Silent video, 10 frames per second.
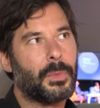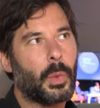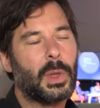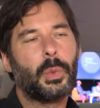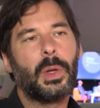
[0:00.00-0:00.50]

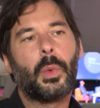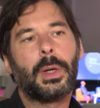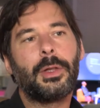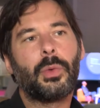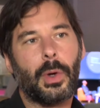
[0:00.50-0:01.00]
what we
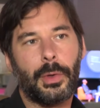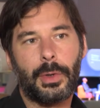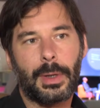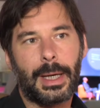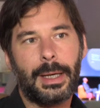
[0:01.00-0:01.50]
wanted to
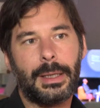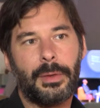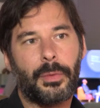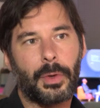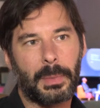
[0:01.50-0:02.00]
underline in
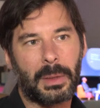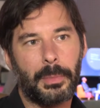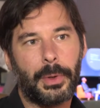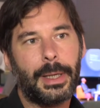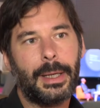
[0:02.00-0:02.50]
Fort
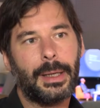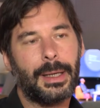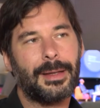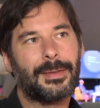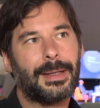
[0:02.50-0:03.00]
McMurray
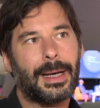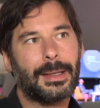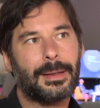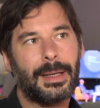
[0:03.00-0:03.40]
is that